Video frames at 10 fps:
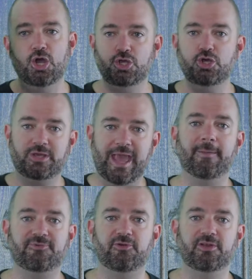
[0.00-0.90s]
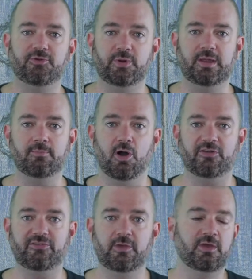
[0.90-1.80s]
you capture into an
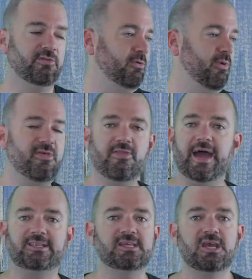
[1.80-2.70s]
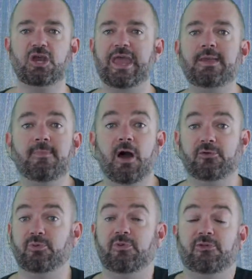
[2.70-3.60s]
inbox. So whether that's
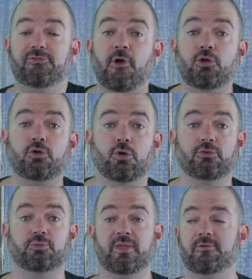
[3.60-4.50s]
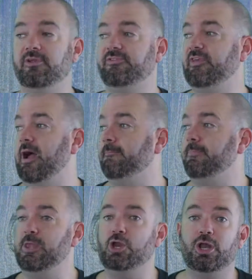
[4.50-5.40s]
emails, whether it's phone calls, whether it's
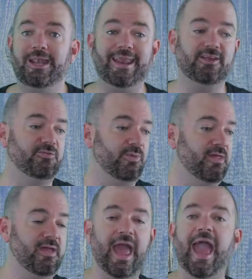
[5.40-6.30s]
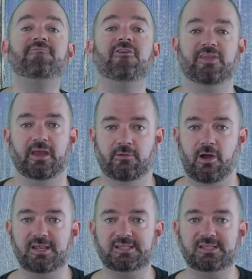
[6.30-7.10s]
you know, letters, whether everything, right?